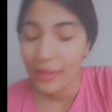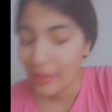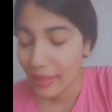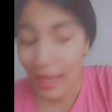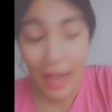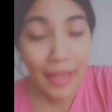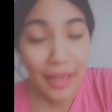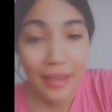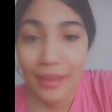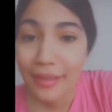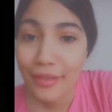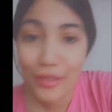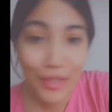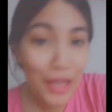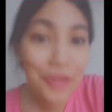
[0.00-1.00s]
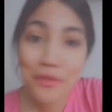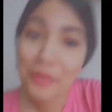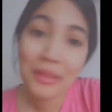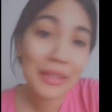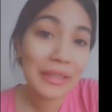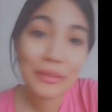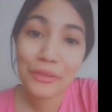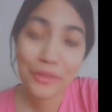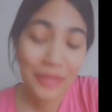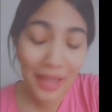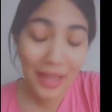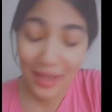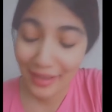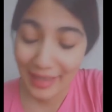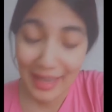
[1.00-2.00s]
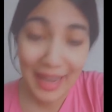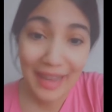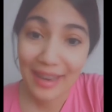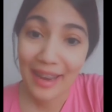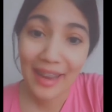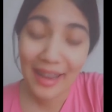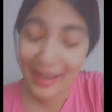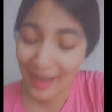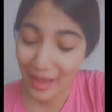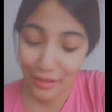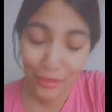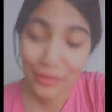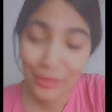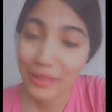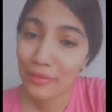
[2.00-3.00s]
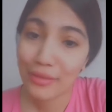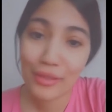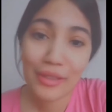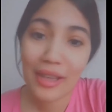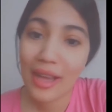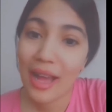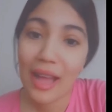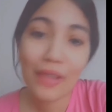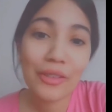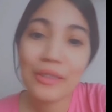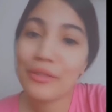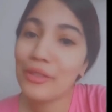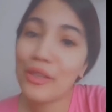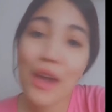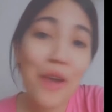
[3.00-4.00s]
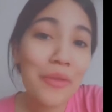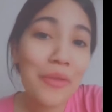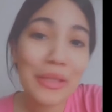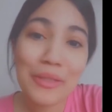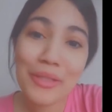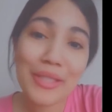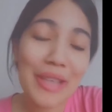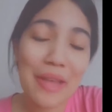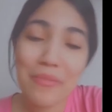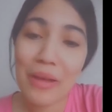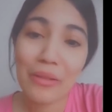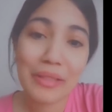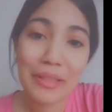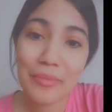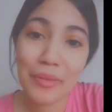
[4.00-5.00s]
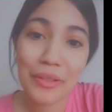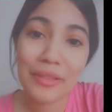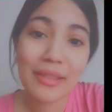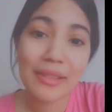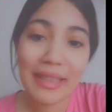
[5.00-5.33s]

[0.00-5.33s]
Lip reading: I genuinely do not get it, and I don't even know what to say about this point.